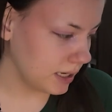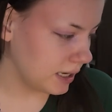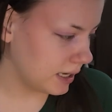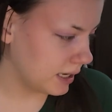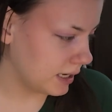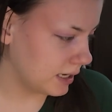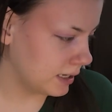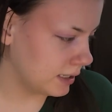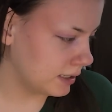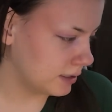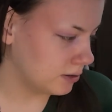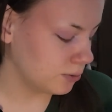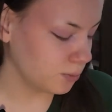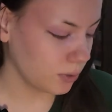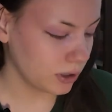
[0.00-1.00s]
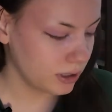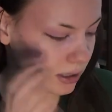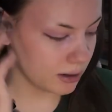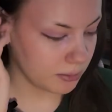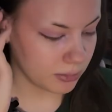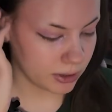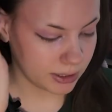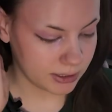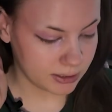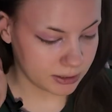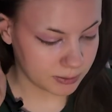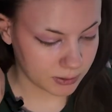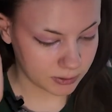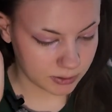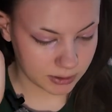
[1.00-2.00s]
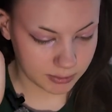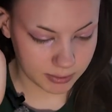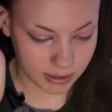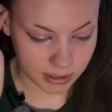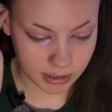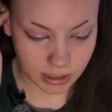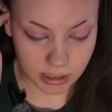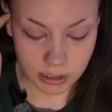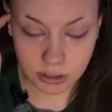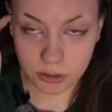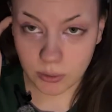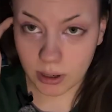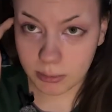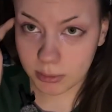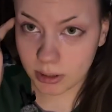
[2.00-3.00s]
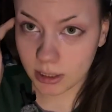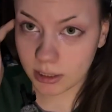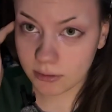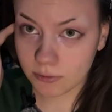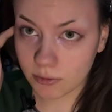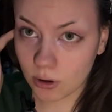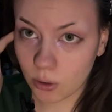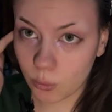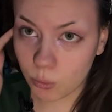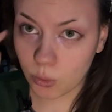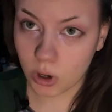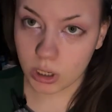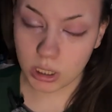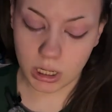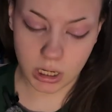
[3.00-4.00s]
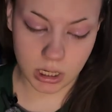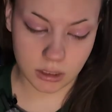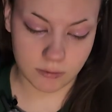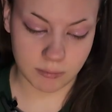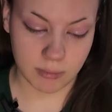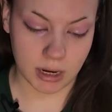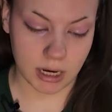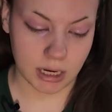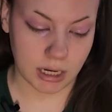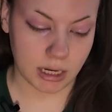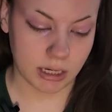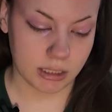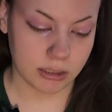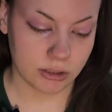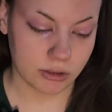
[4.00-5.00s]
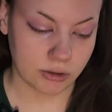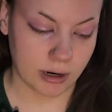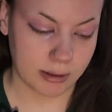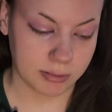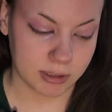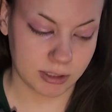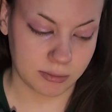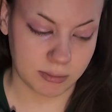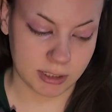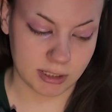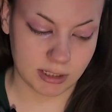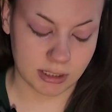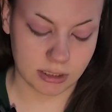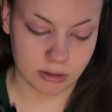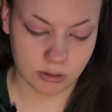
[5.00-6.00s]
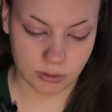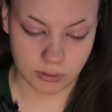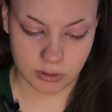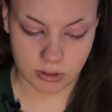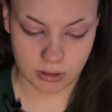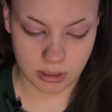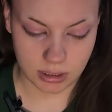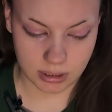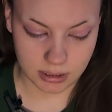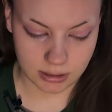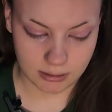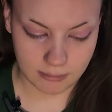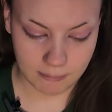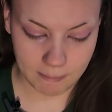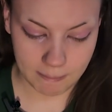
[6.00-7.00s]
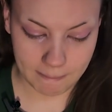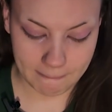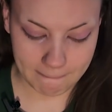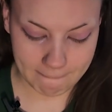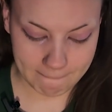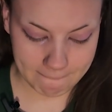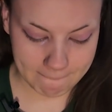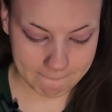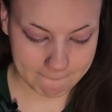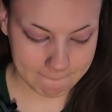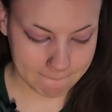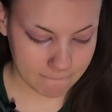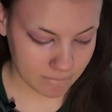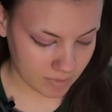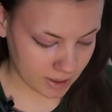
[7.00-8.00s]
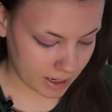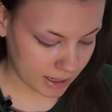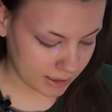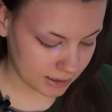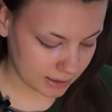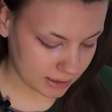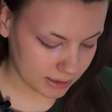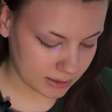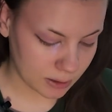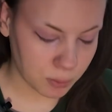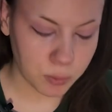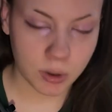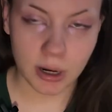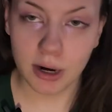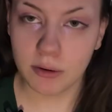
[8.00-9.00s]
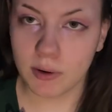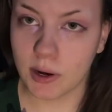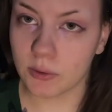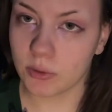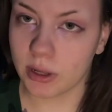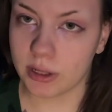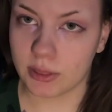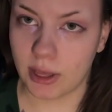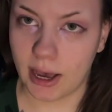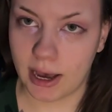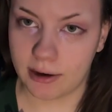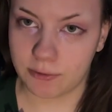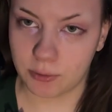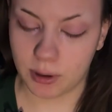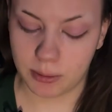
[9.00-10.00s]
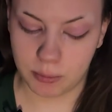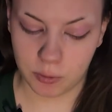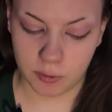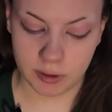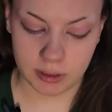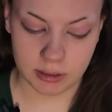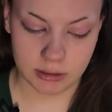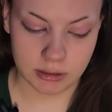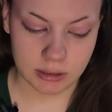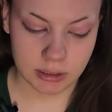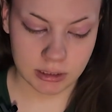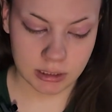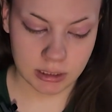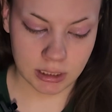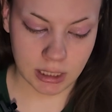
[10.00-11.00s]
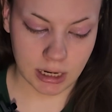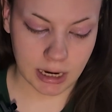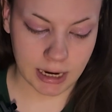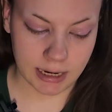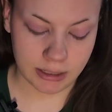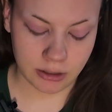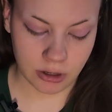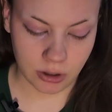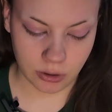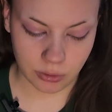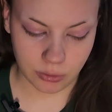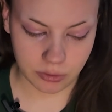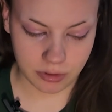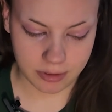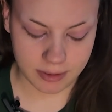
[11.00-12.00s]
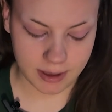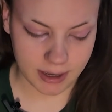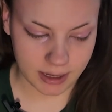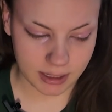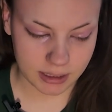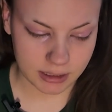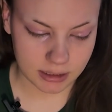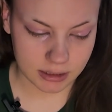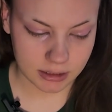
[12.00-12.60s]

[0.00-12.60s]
and what number it's supposed to be. So I believe one of my scraps is missing, so it's not at somewhere around like the halfway point. I know that